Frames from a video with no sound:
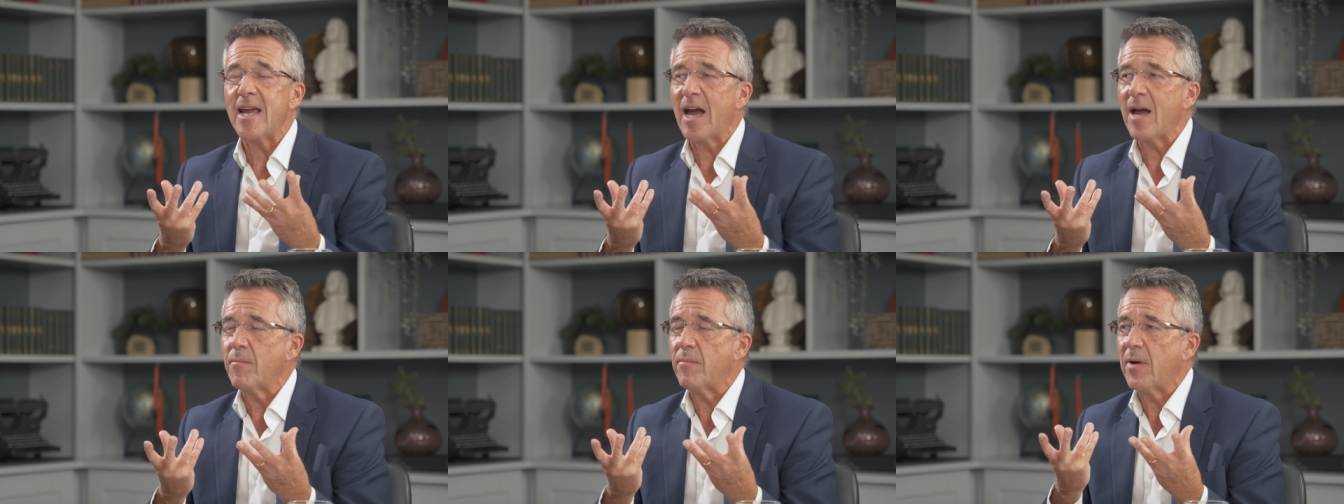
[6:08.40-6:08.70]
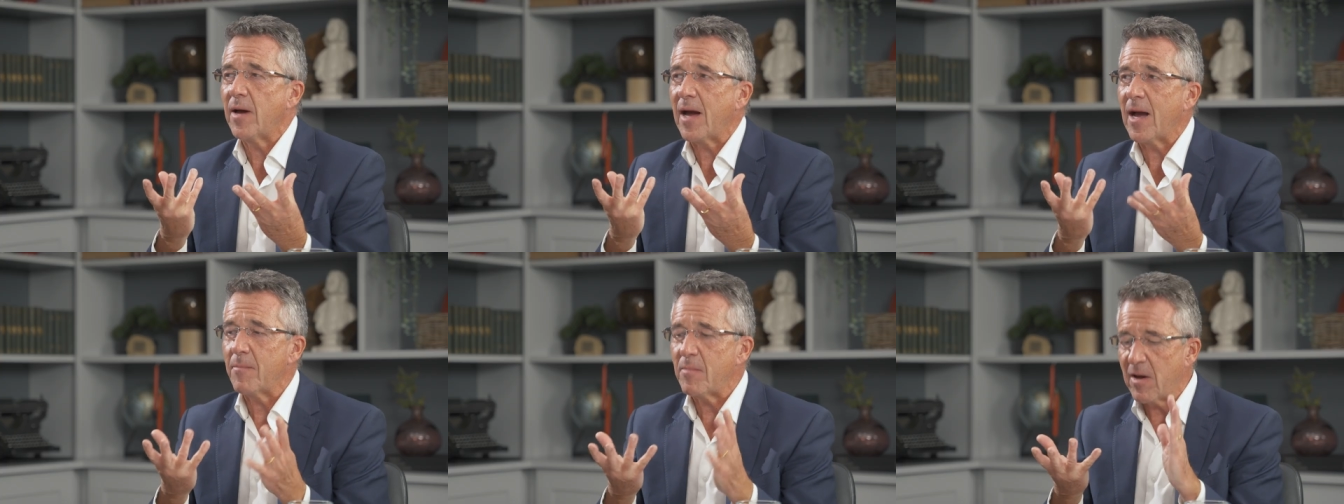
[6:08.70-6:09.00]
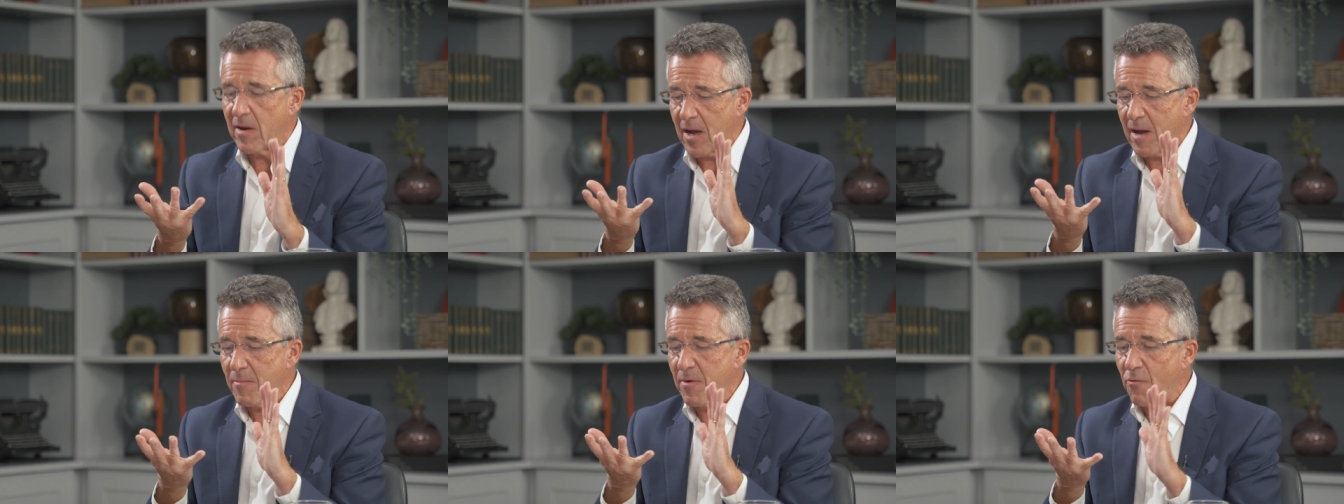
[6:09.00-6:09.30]
am, I'm
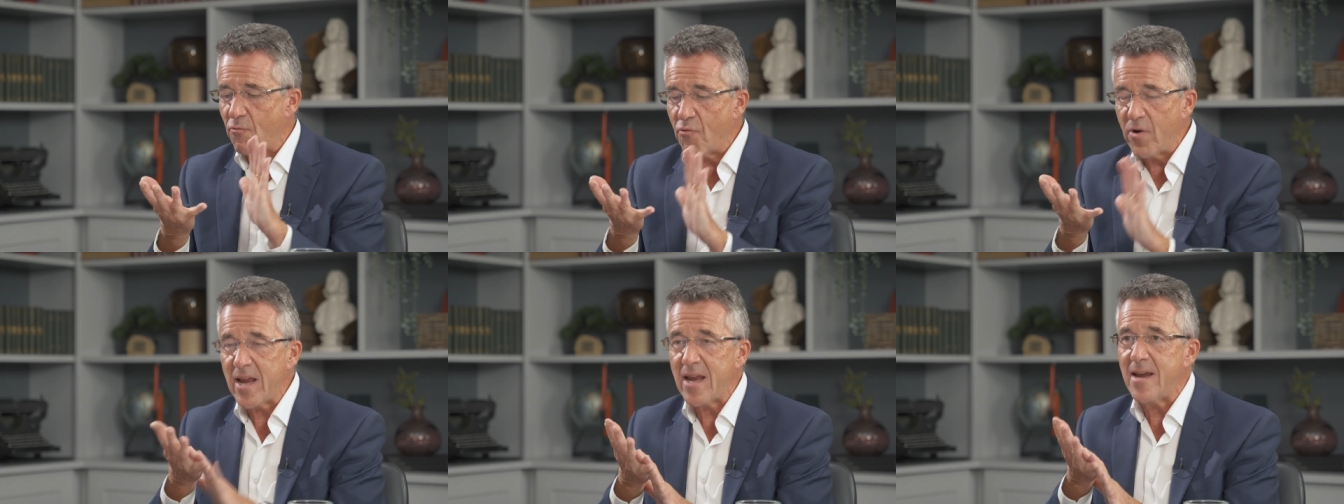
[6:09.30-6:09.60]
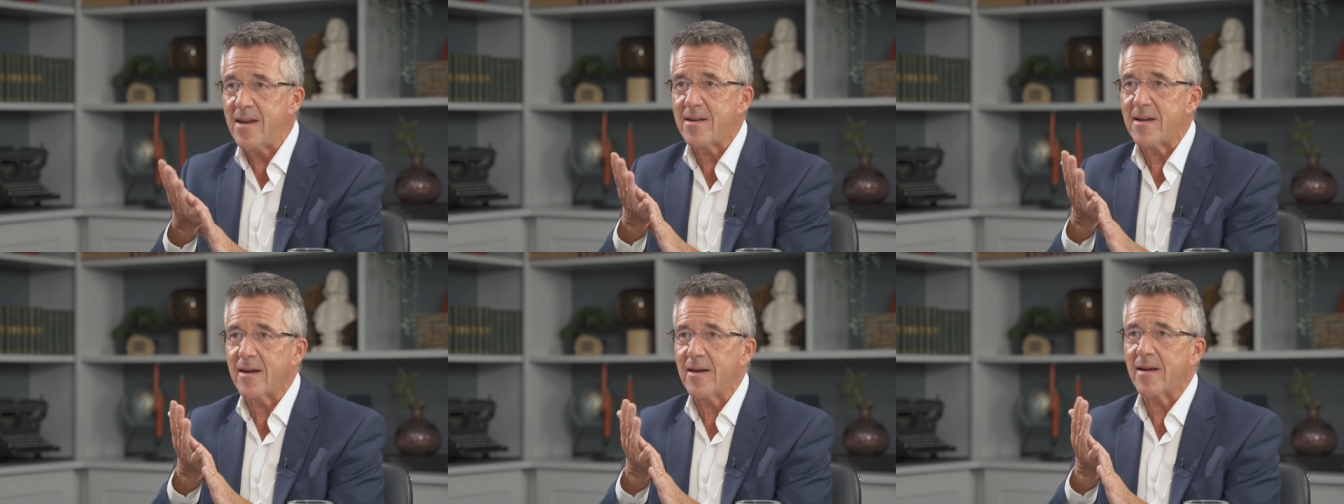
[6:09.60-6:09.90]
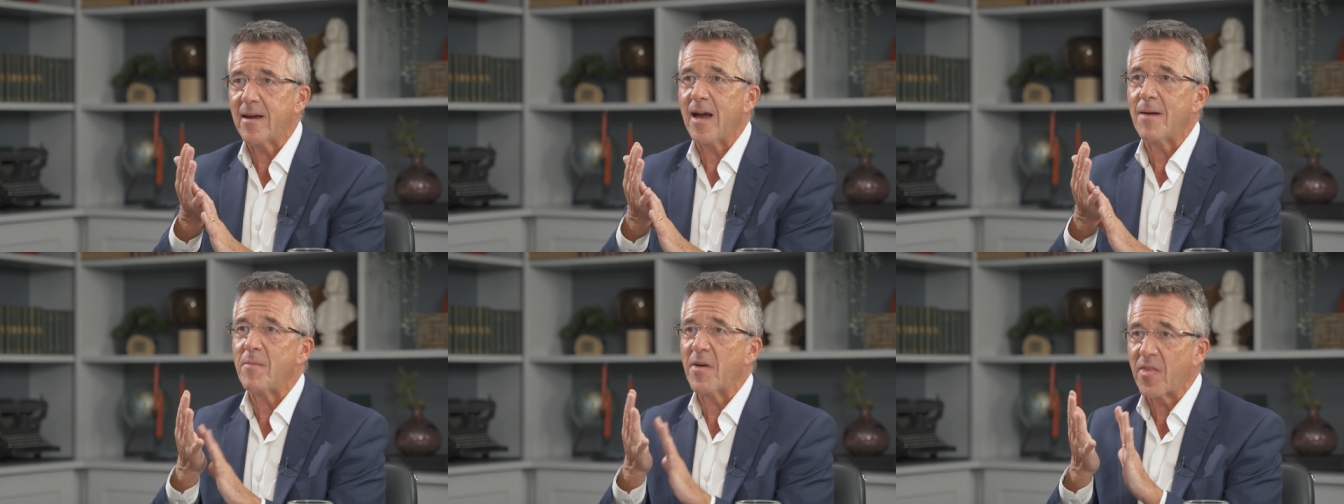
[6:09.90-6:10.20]
a, I'm a
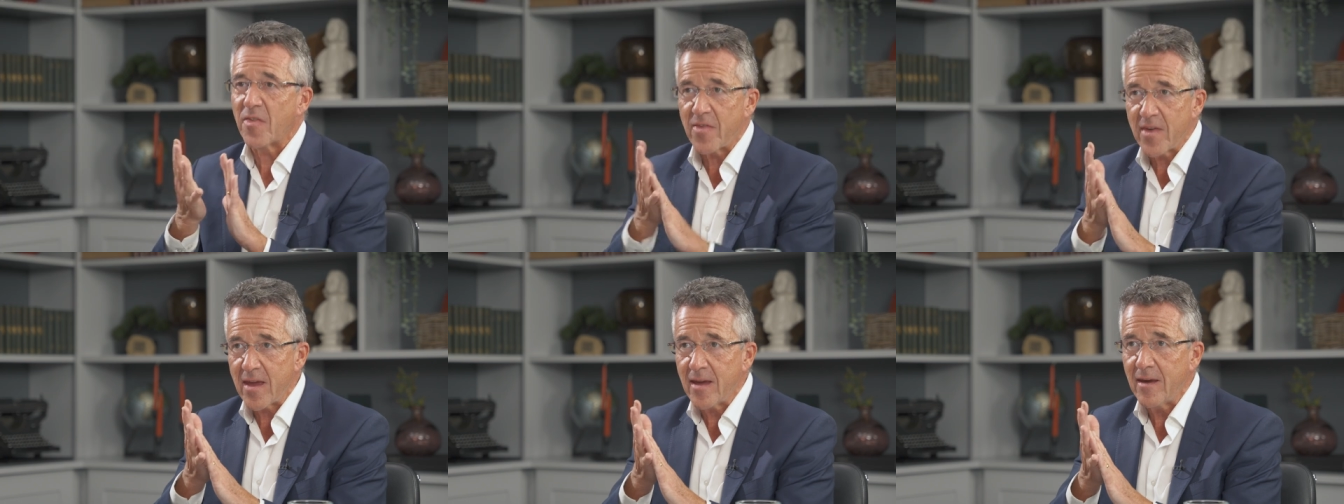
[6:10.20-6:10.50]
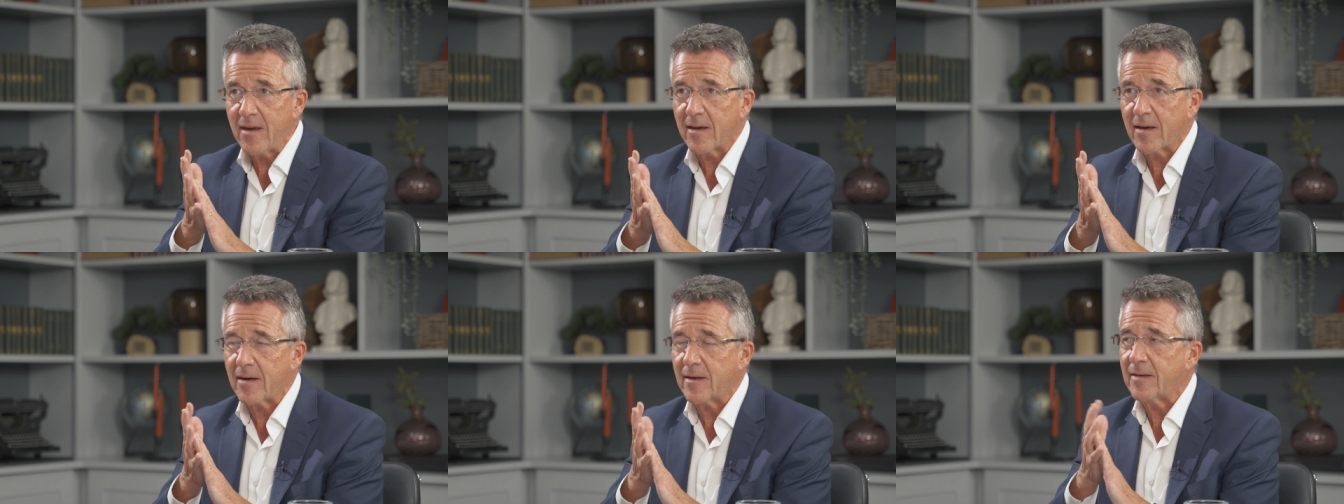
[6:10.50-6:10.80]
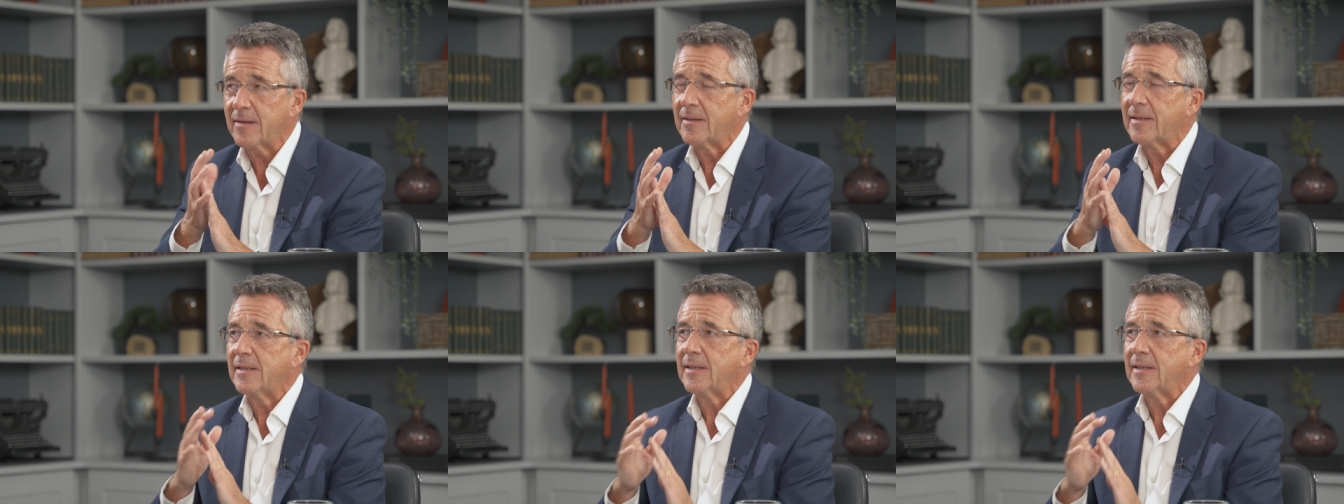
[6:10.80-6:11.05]
reader, I'm a thinker.